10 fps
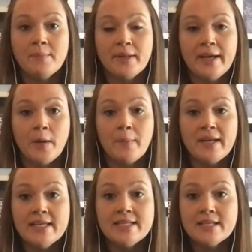player, but
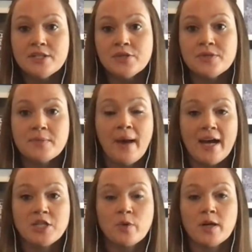he did do some
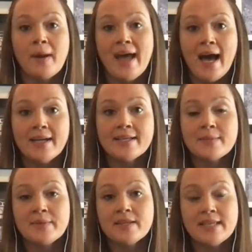patchwork by adding
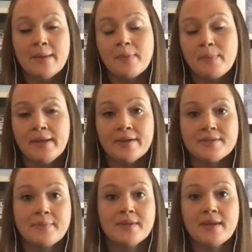some of the depth players,
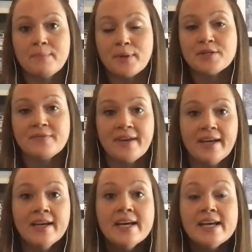something that
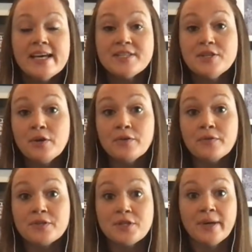Bergevin is known
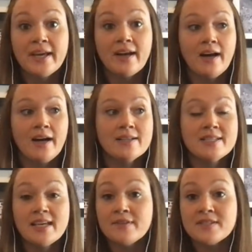for doing.
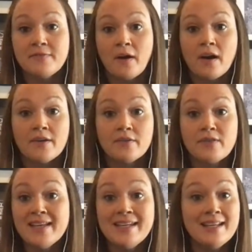David Savard,
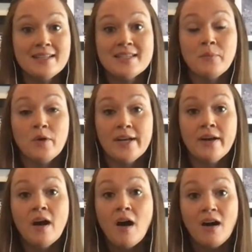they needed someone
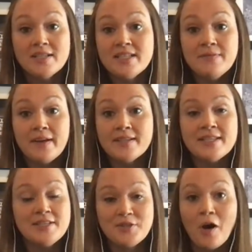on defense.
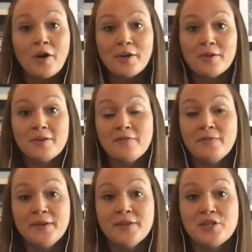He's not going to
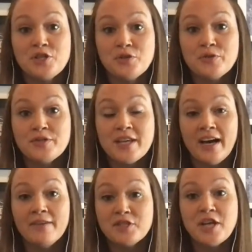fill the shoes
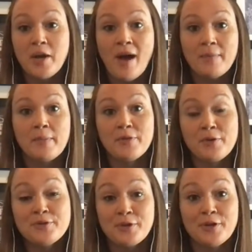of Shea Weber, but
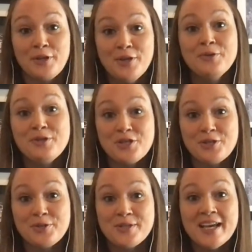those are huge
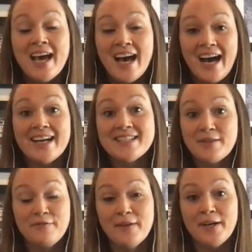shoes to
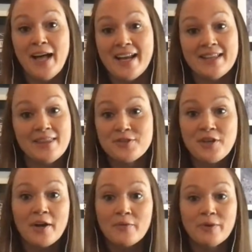fill. And there's
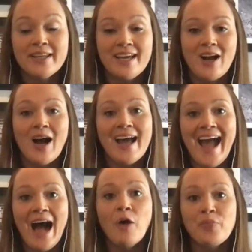not really a guy
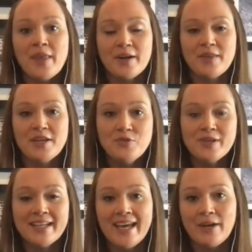out there that you
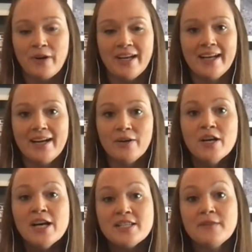can get right now
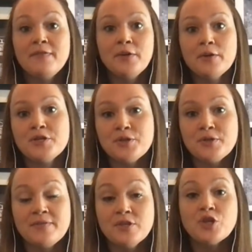to fill those
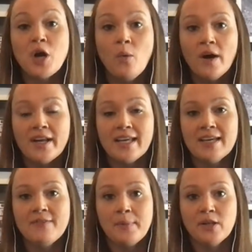shoes if you don't want to
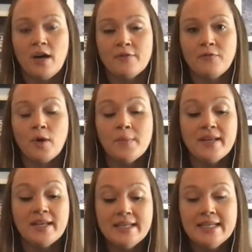give up a lot for it,
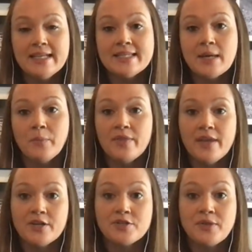but he needed someone
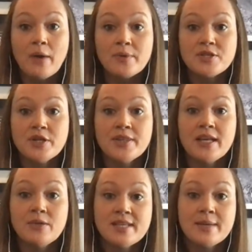there. So that was good that
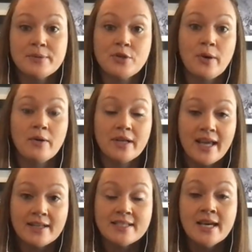he was able to go out and
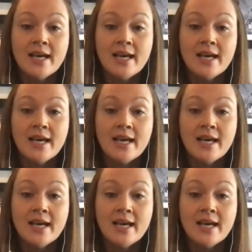get